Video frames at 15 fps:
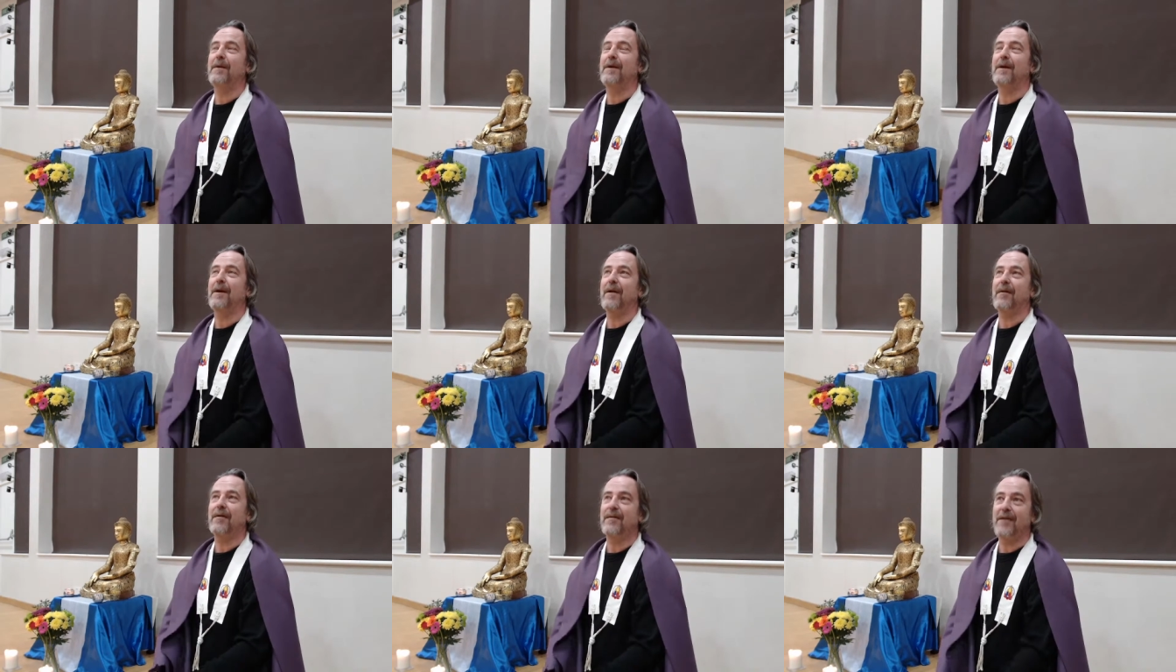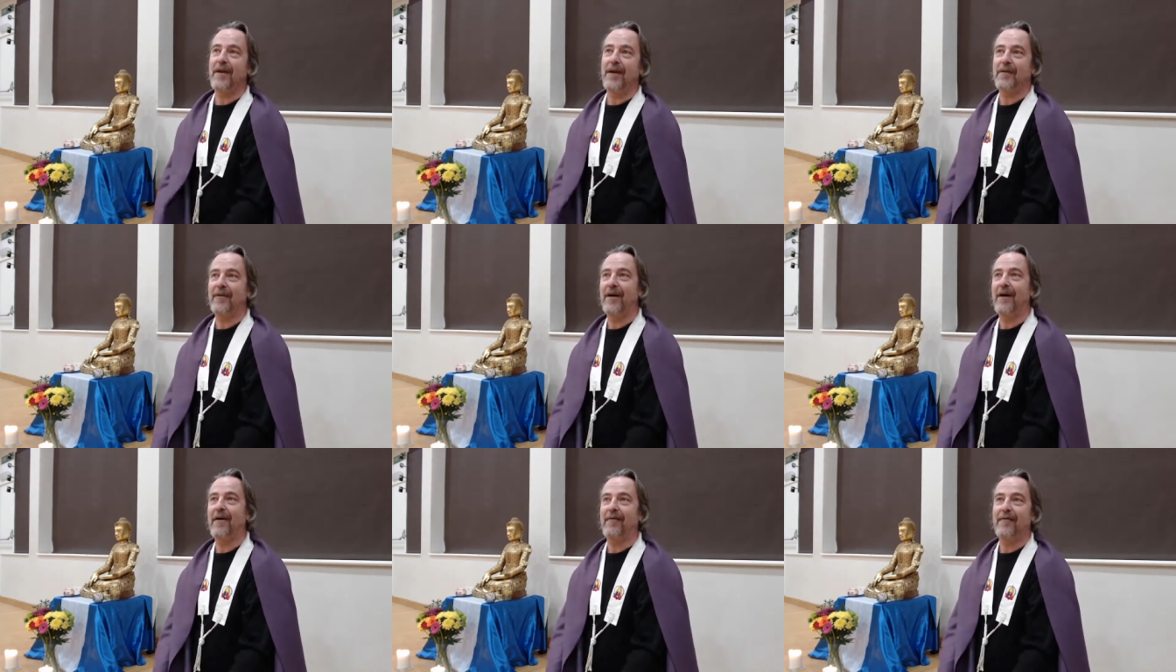there is no
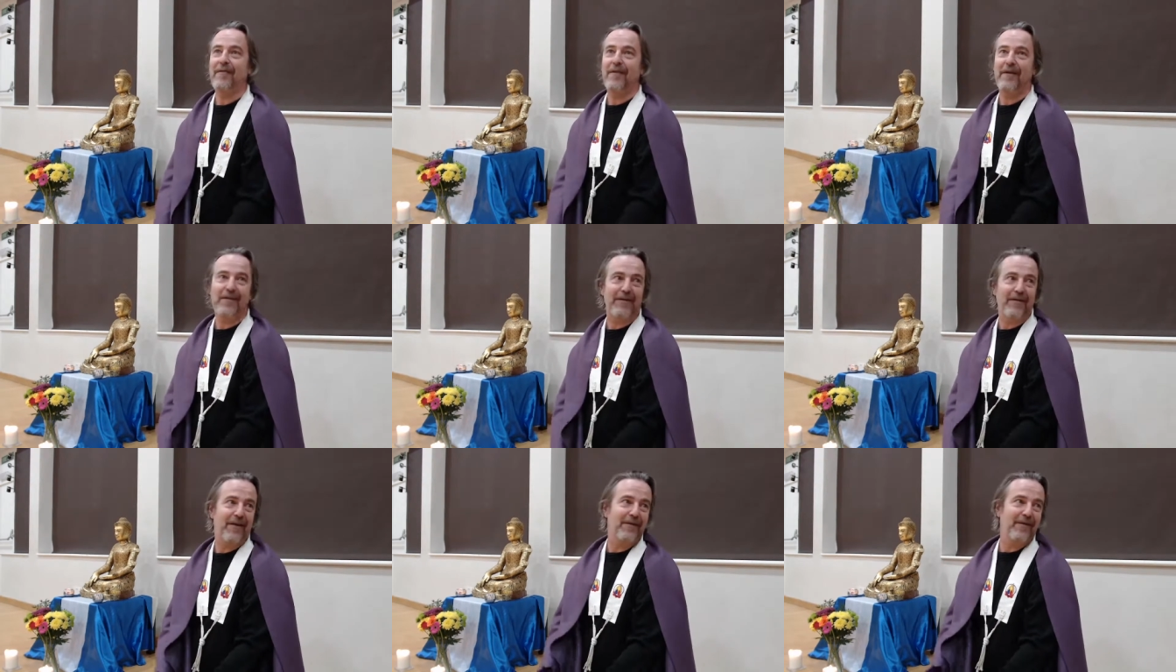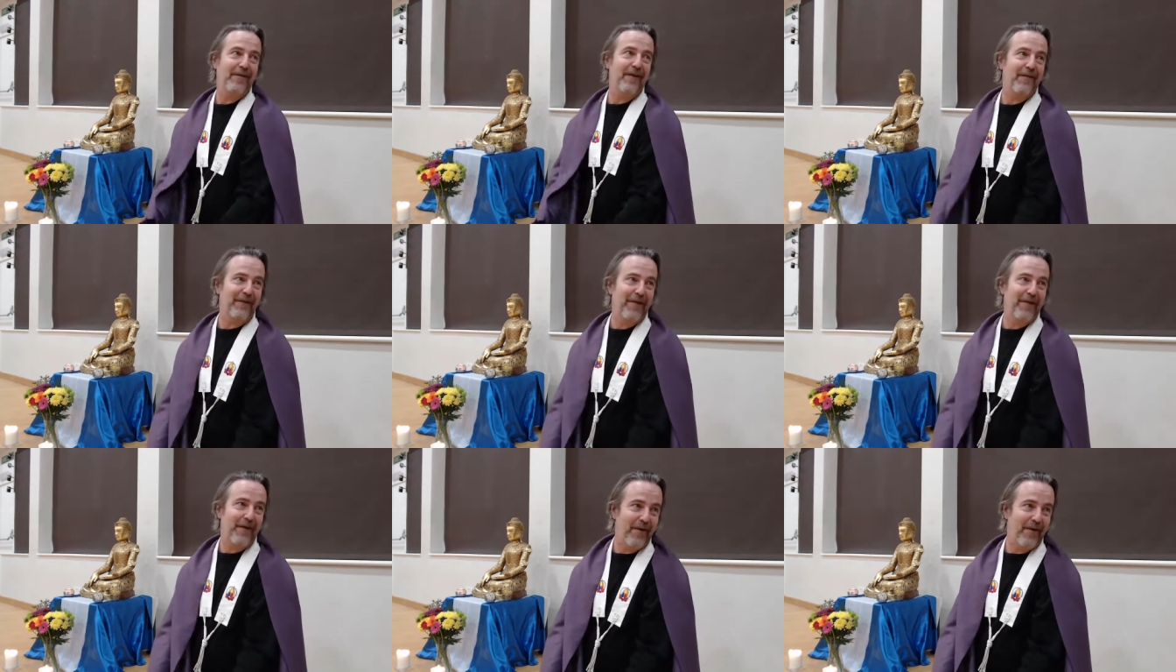self. There is no self
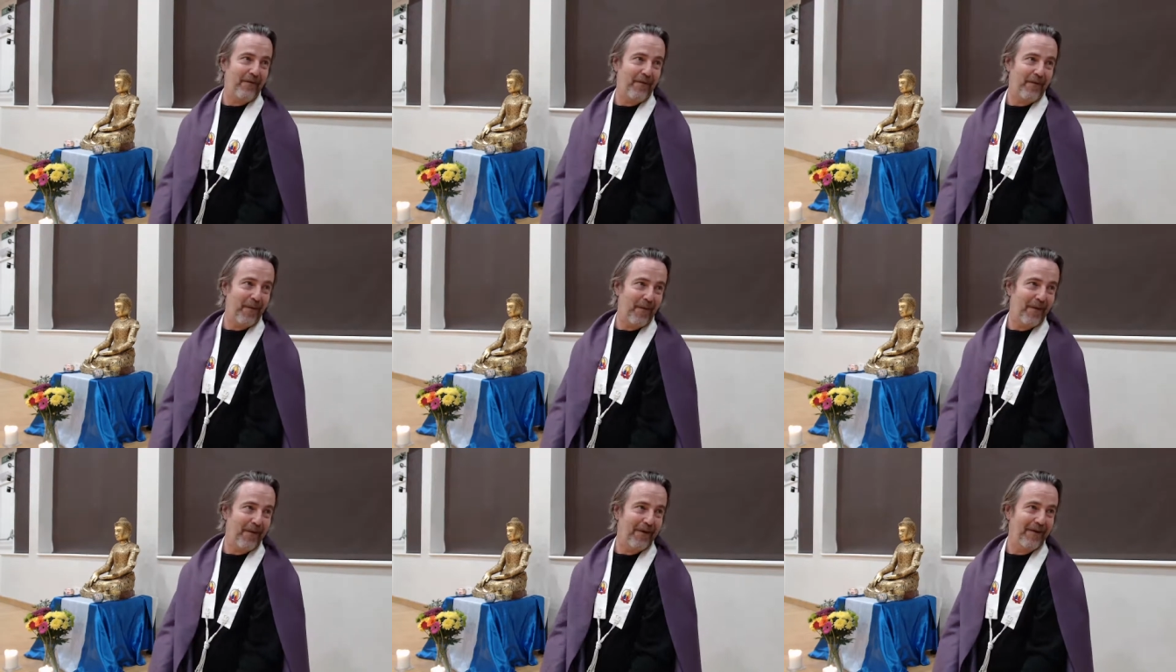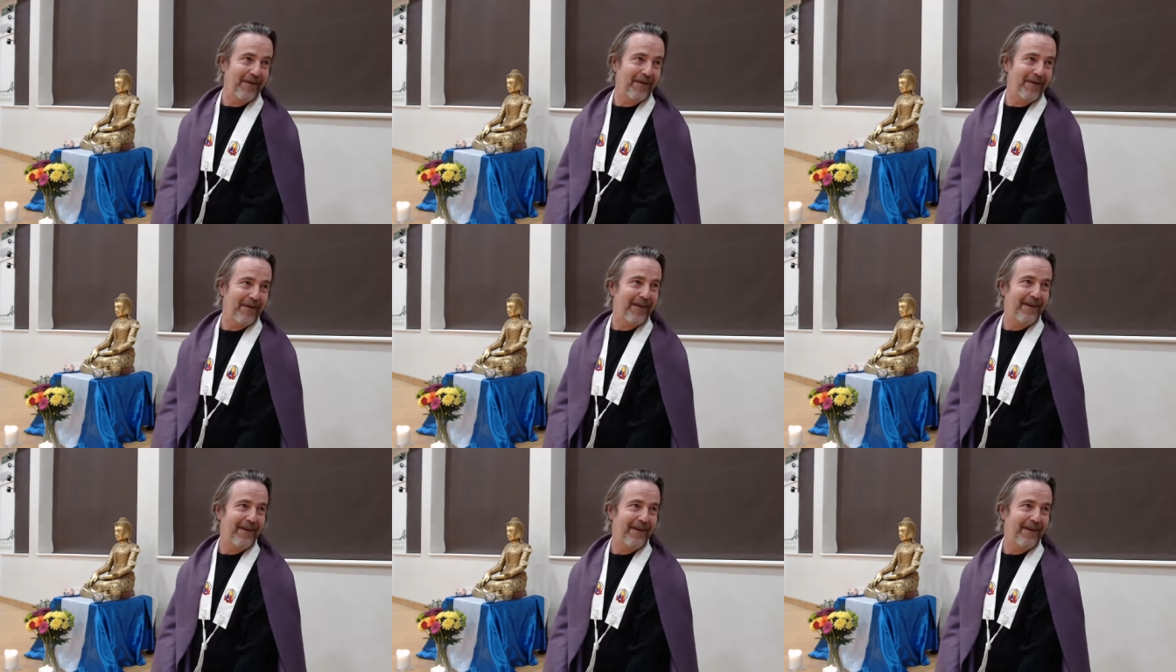separate from the world.